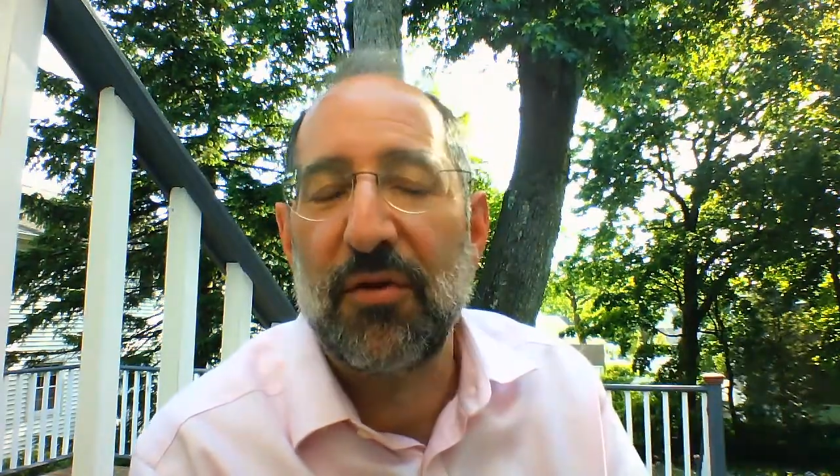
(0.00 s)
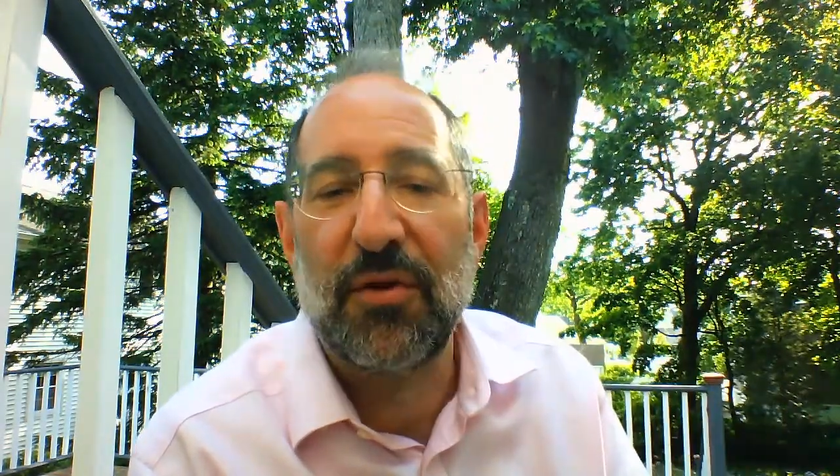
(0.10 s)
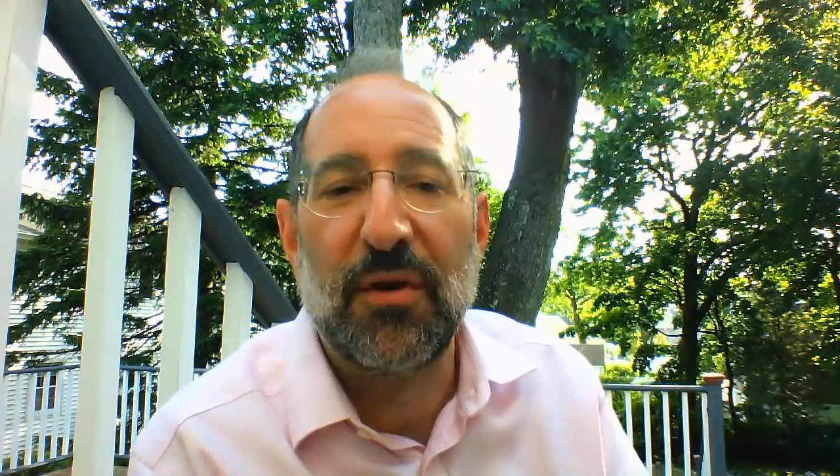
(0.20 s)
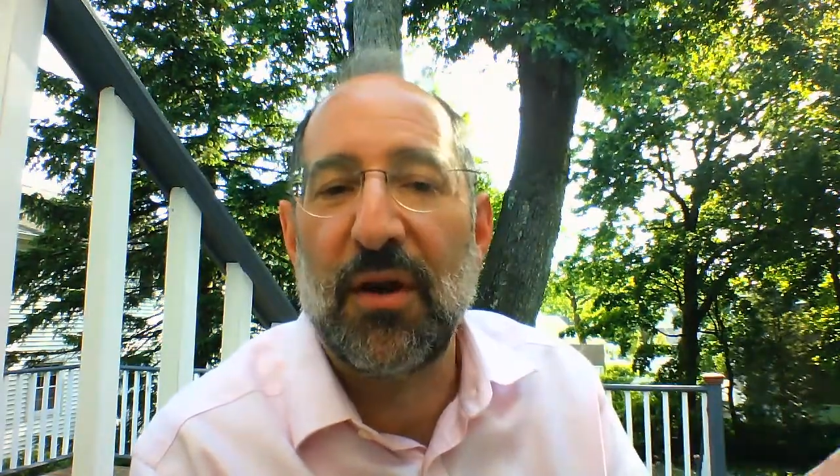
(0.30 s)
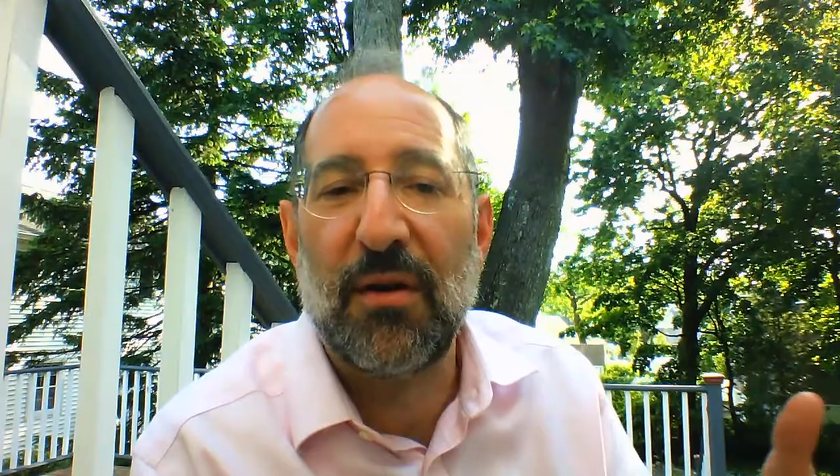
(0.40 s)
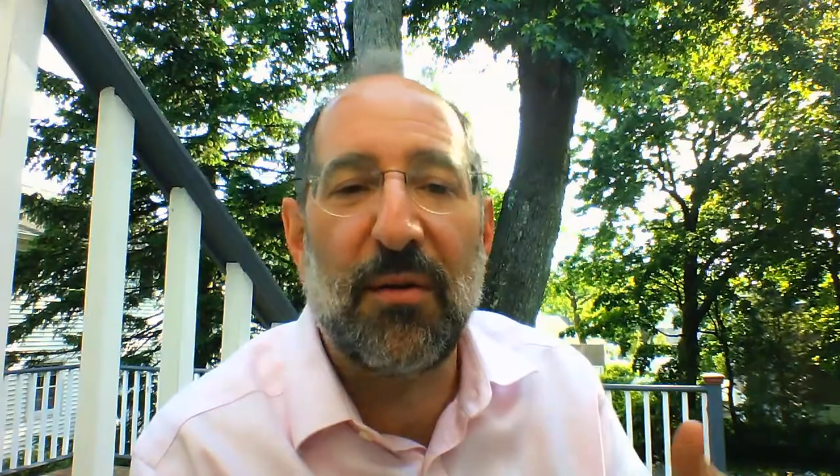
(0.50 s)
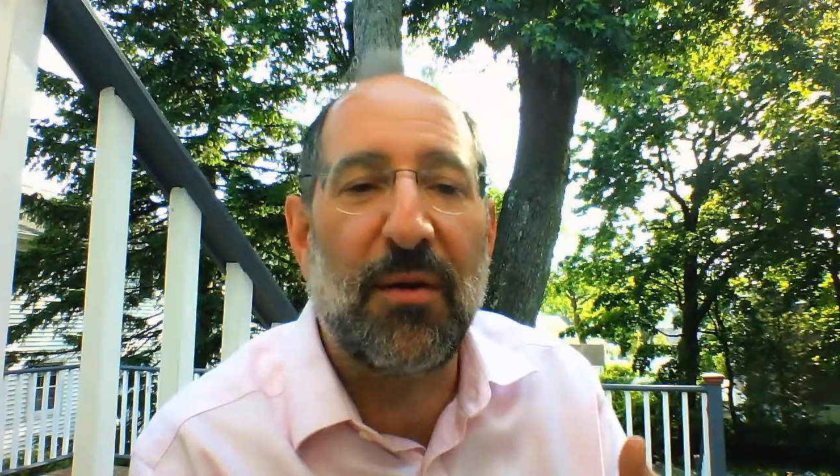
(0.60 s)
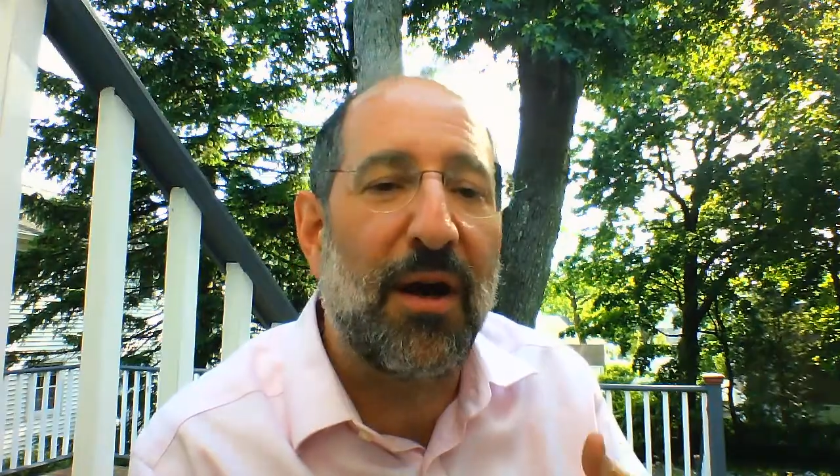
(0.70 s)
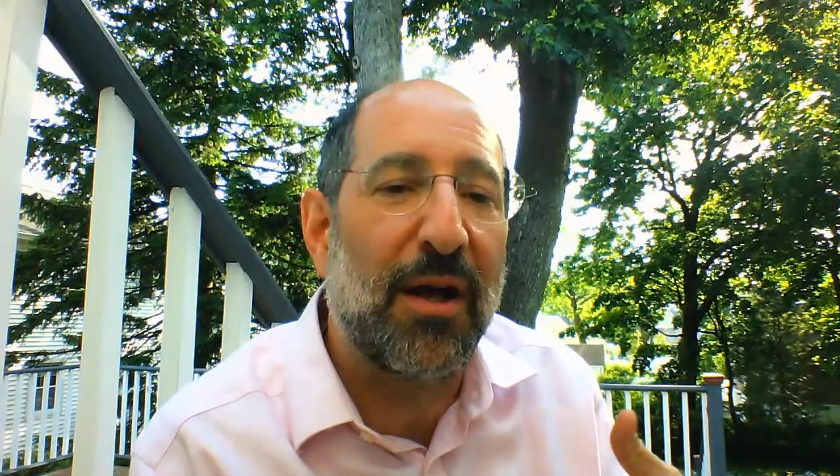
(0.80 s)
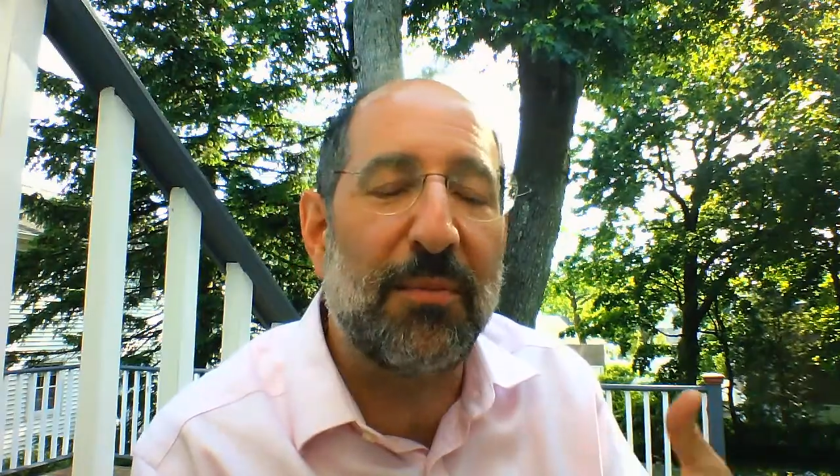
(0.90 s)
for
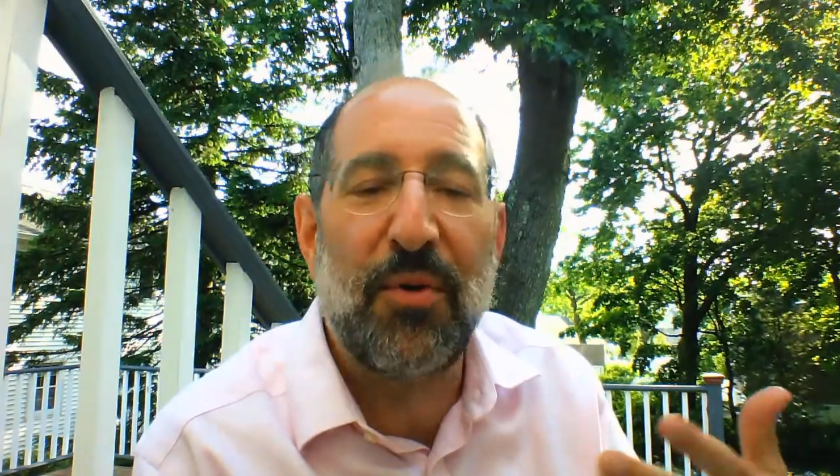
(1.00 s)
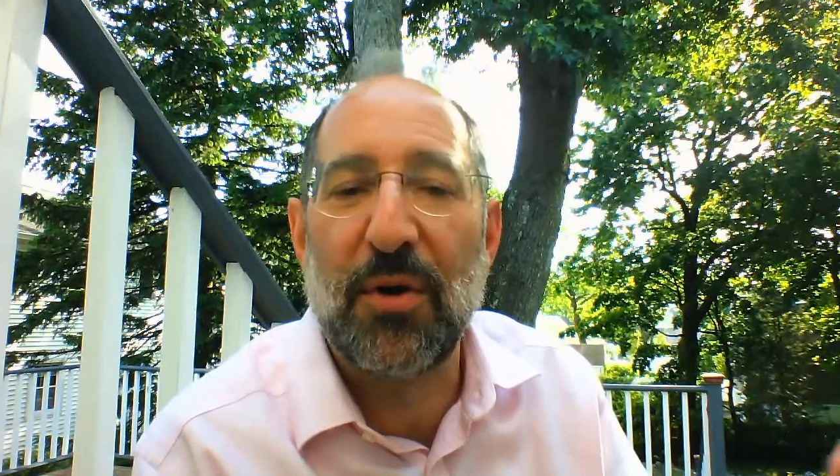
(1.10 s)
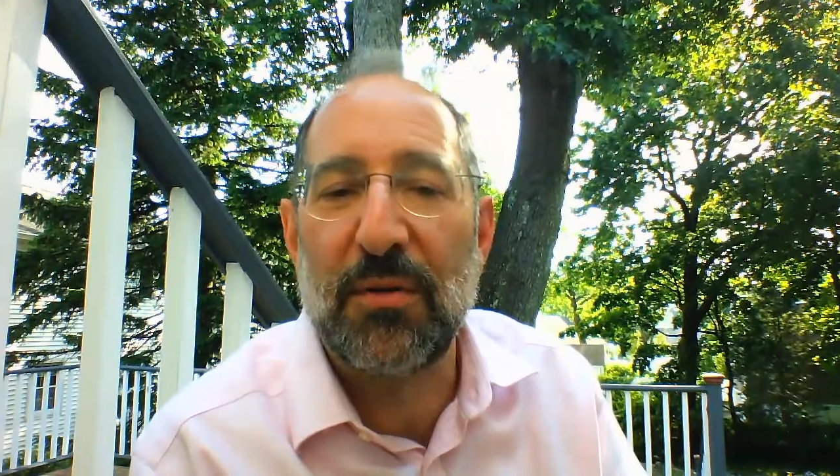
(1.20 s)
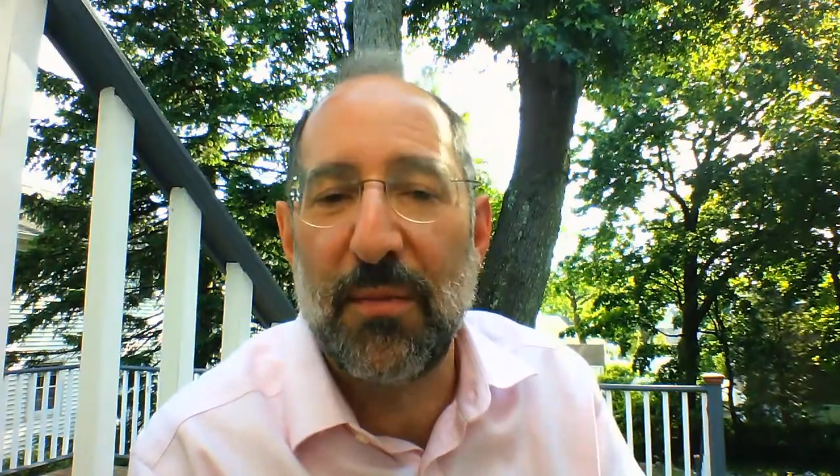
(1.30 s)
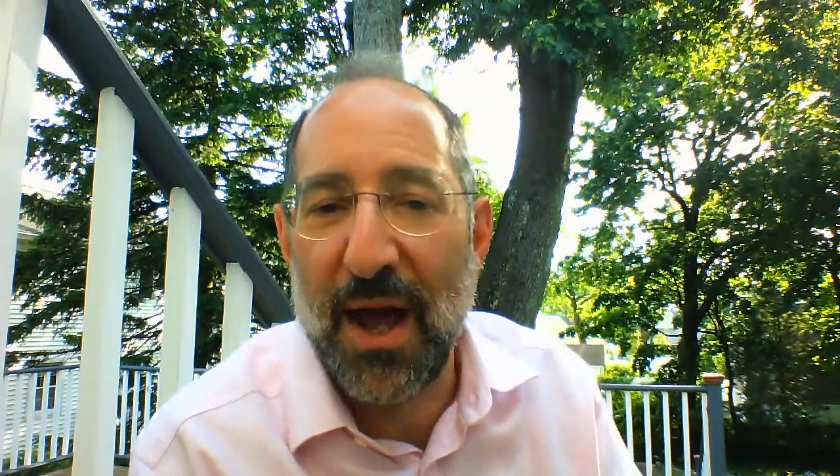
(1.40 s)
uh, unimportant